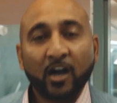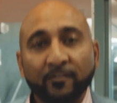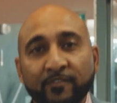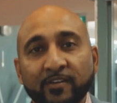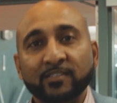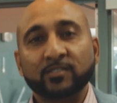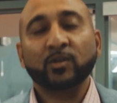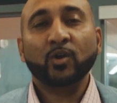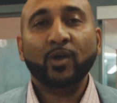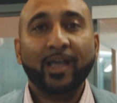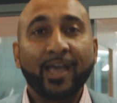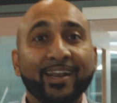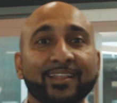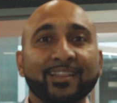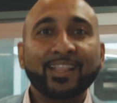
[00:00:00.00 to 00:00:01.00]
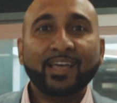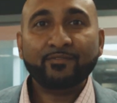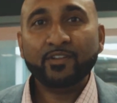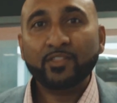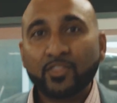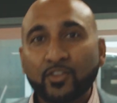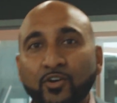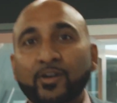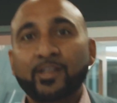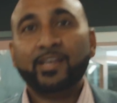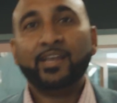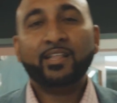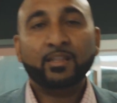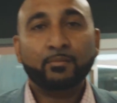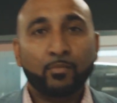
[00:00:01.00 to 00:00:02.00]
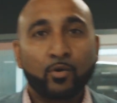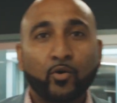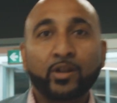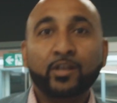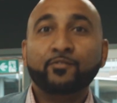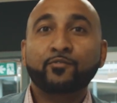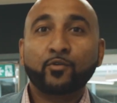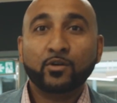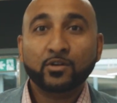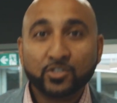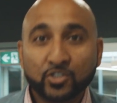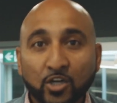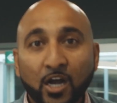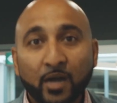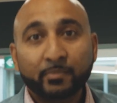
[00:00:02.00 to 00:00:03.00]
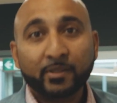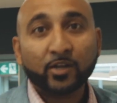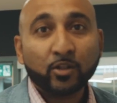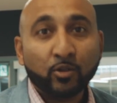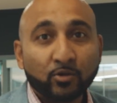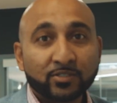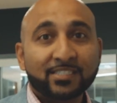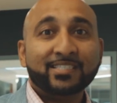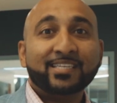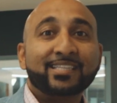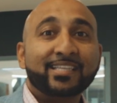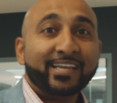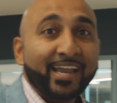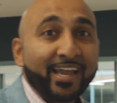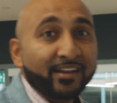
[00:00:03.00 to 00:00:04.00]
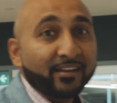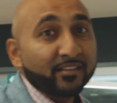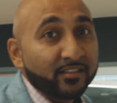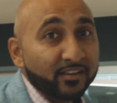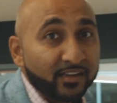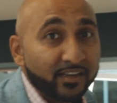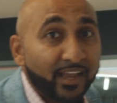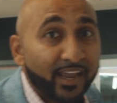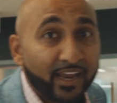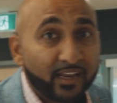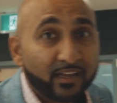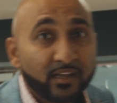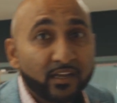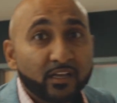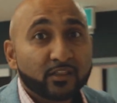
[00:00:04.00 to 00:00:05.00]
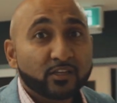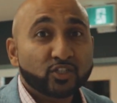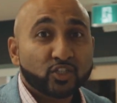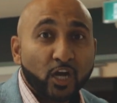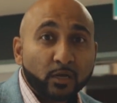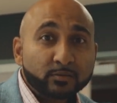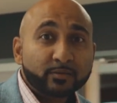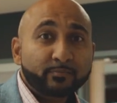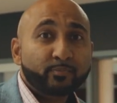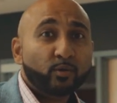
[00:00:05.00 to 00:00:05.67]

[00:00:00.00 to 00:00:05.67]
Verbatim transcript: office at eleven thirty in the morning for a job that closes at the end of the day. The job's been